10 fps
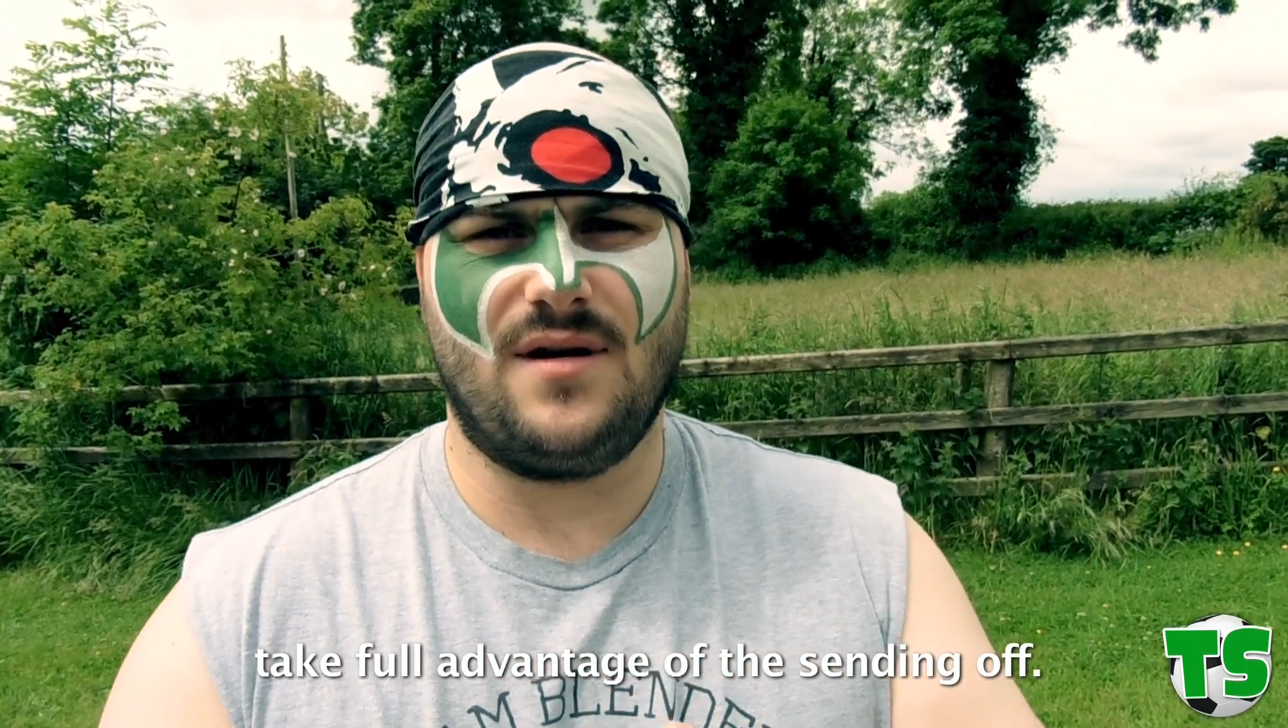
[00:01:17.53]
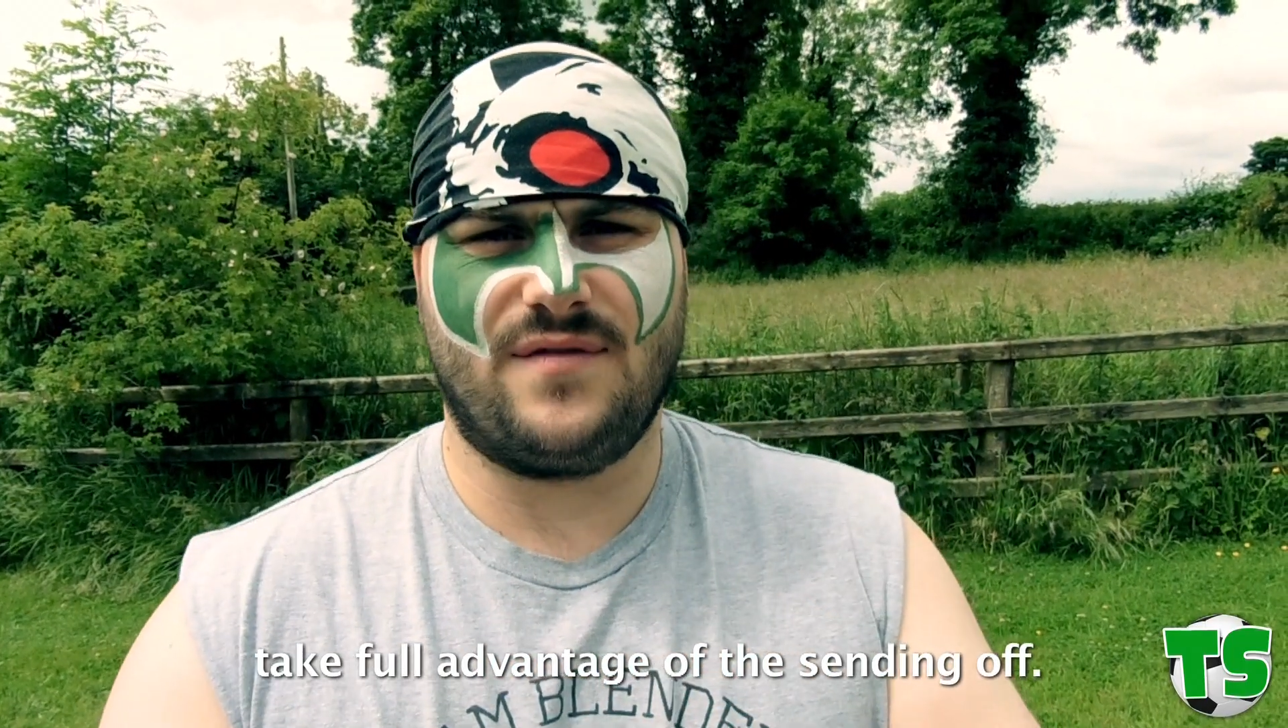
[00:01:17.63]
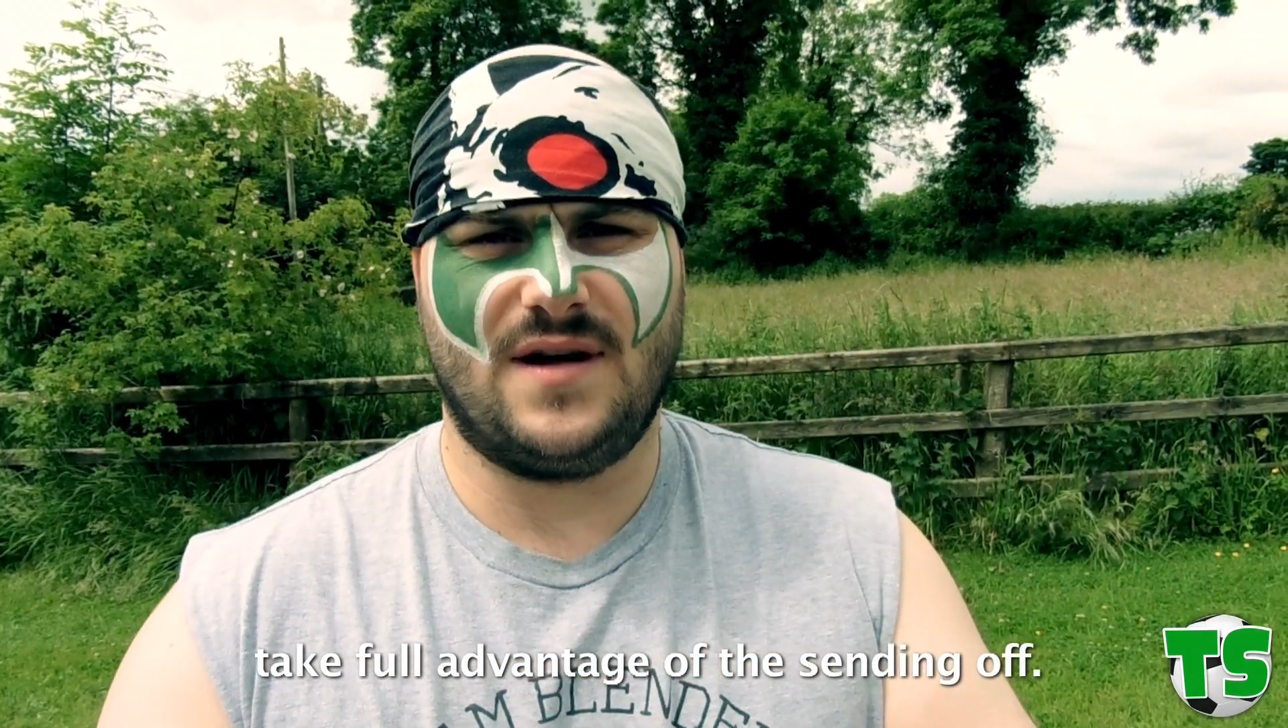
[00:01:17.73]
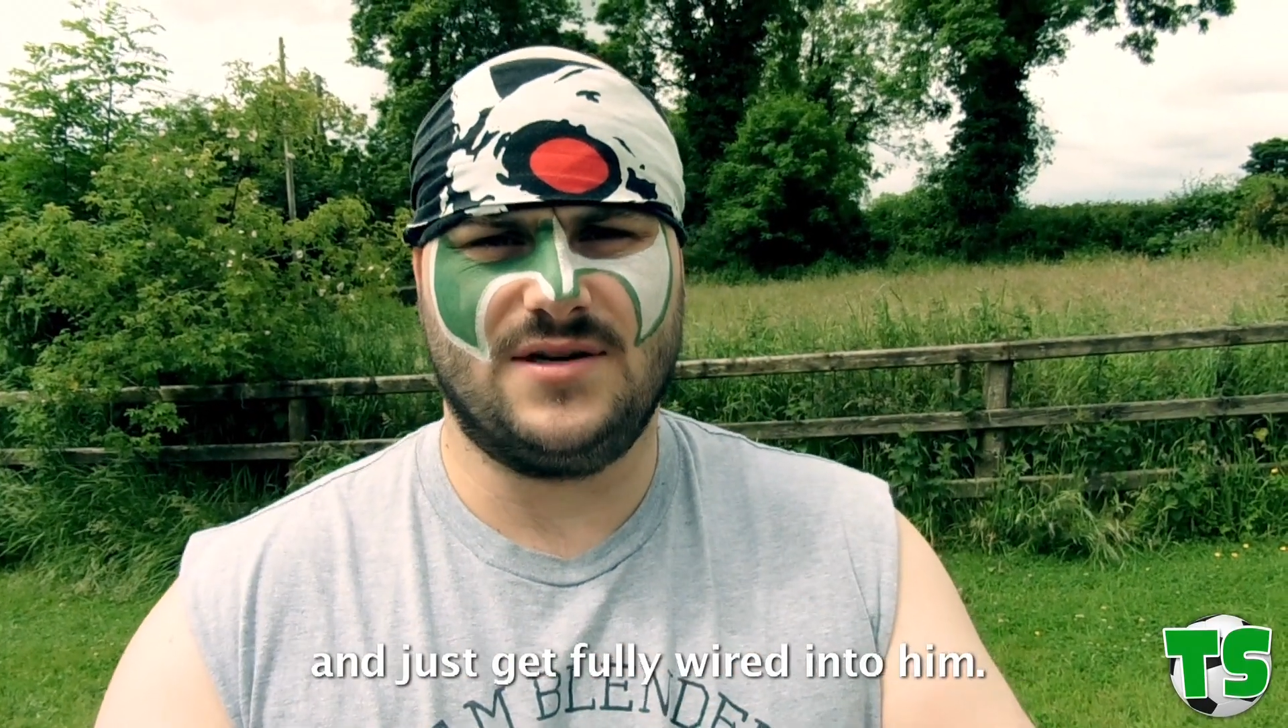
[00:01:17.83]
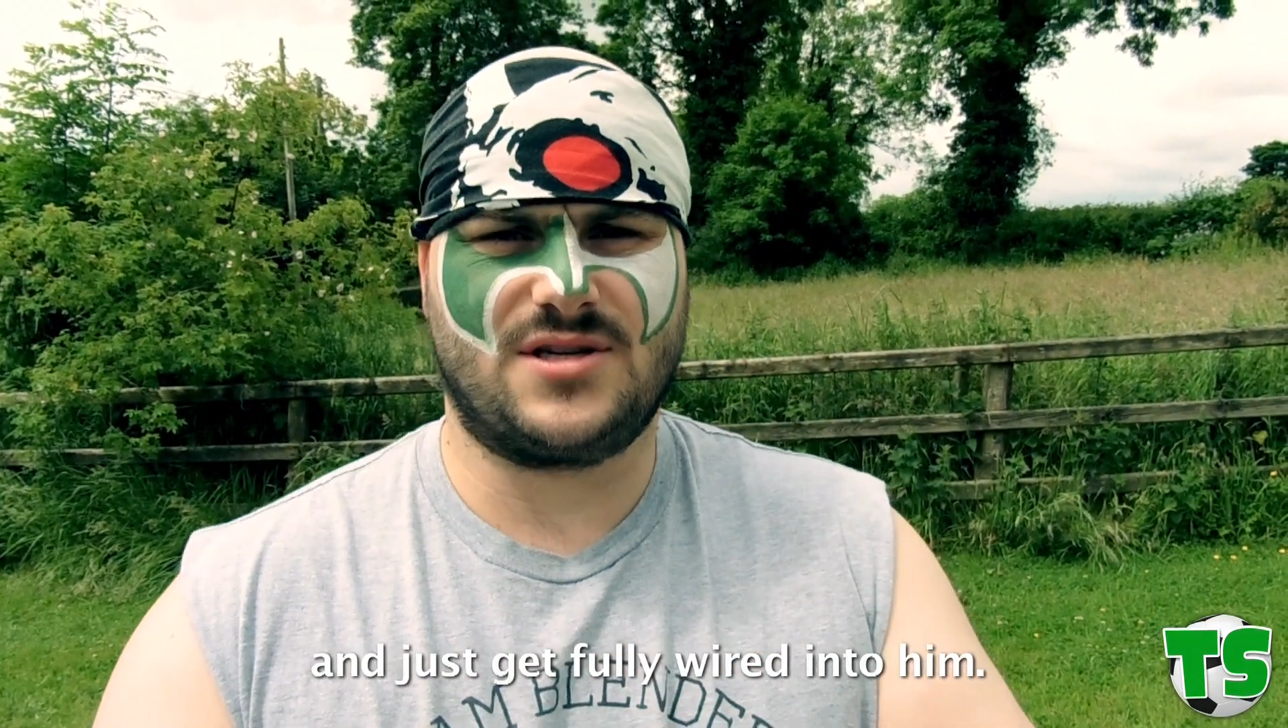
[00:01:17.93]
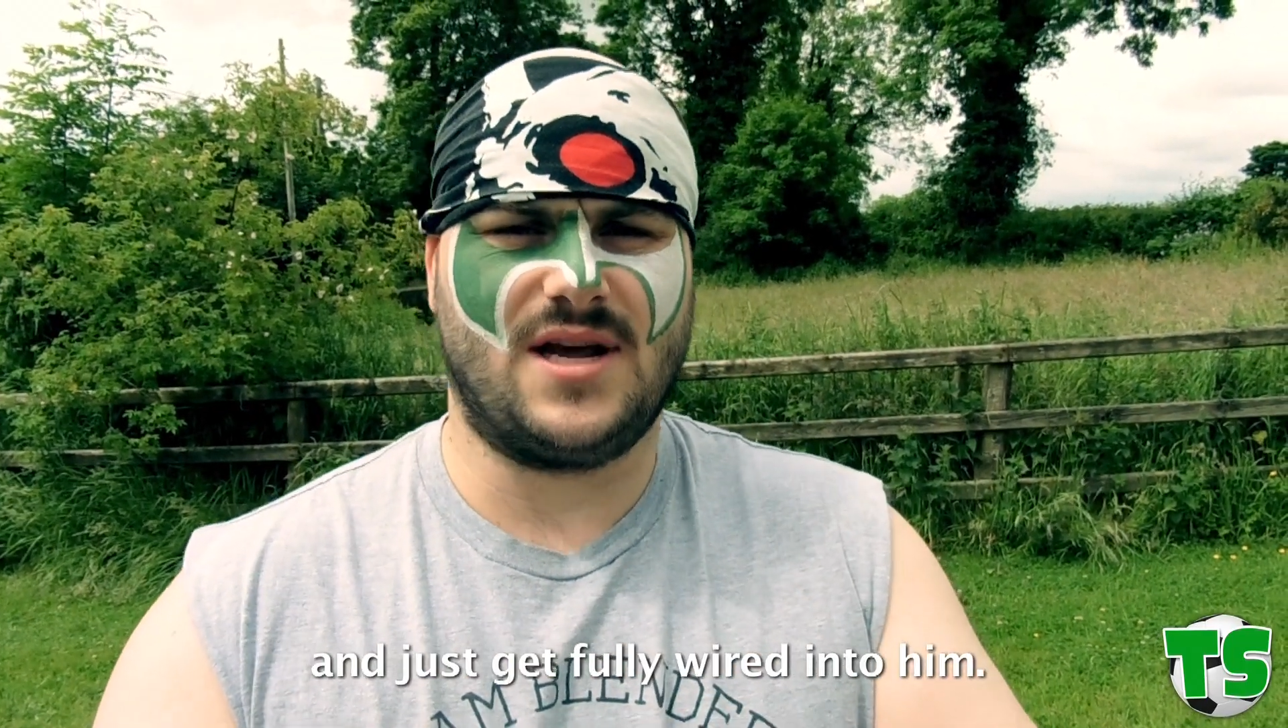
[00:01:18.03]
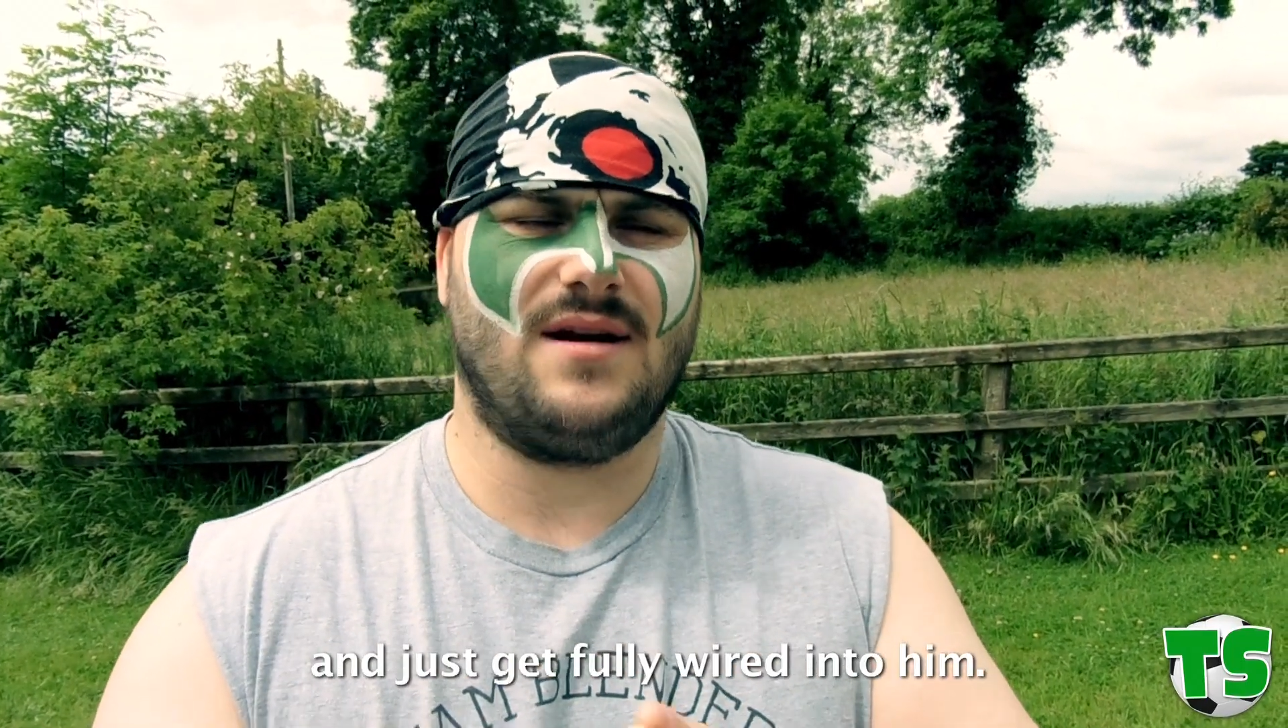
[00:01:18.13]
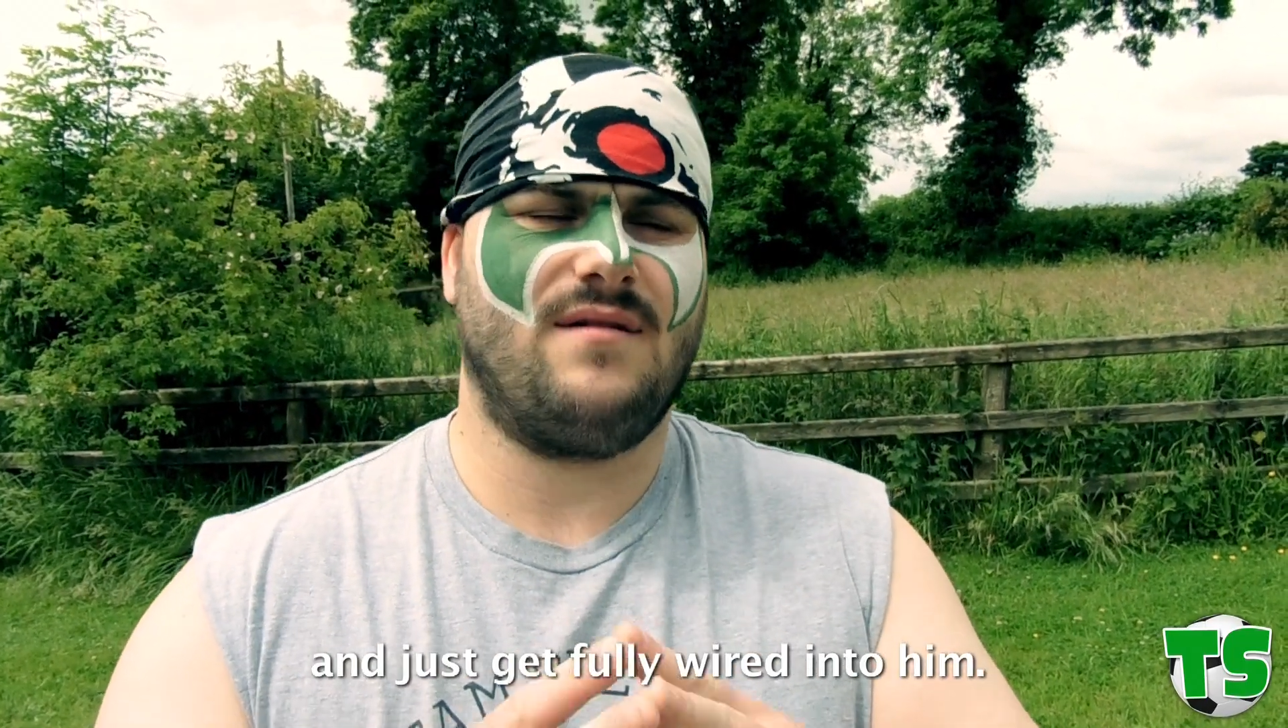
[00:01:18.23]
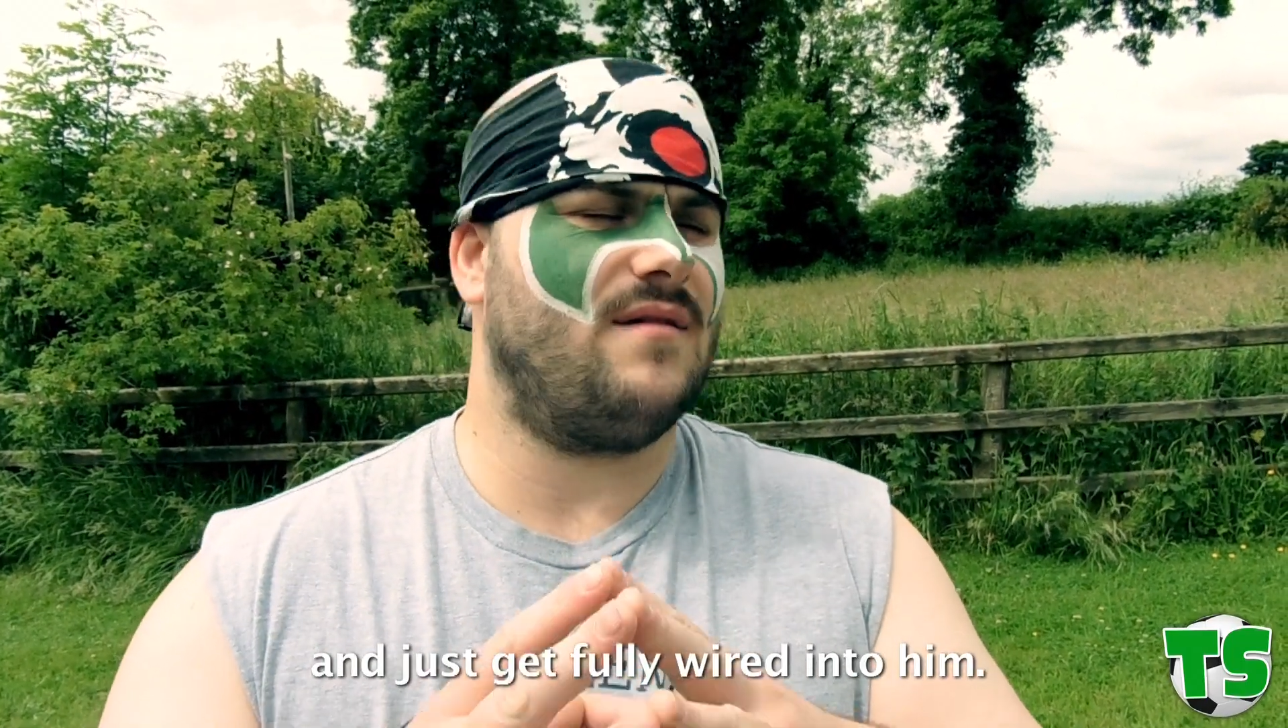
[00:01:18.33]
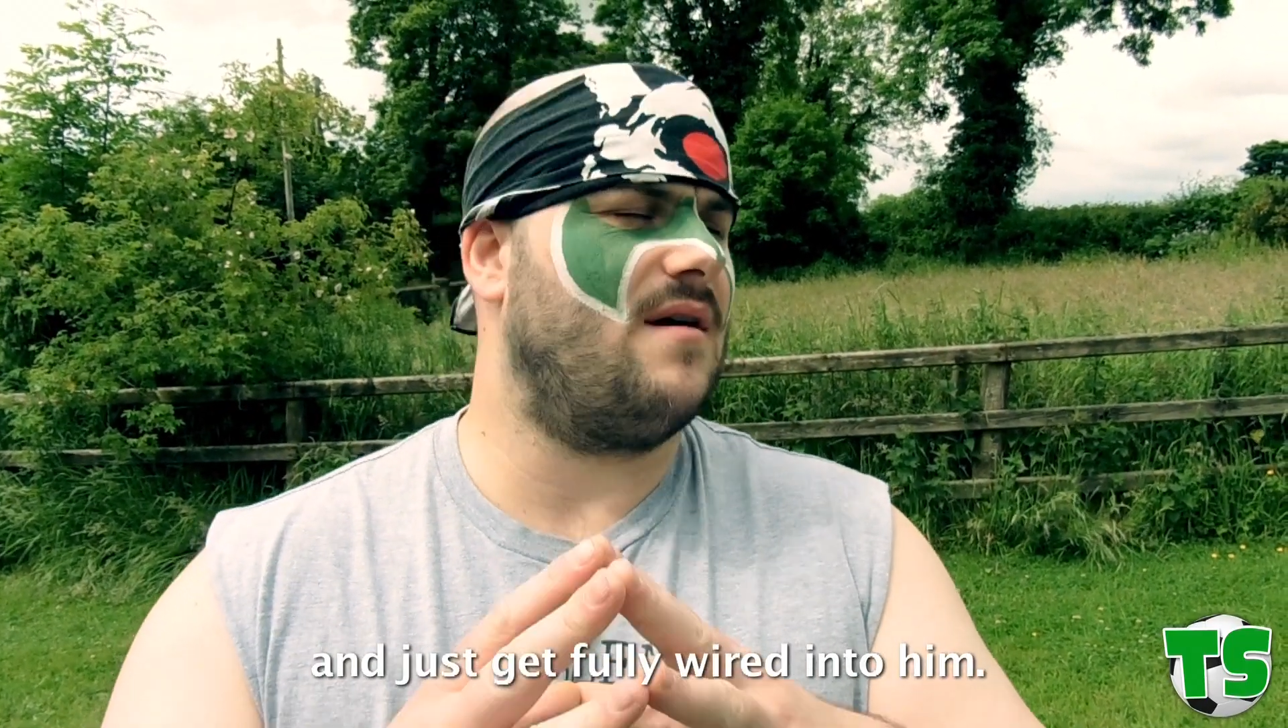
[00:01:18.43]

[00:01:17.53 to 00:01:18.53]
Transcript: off and just get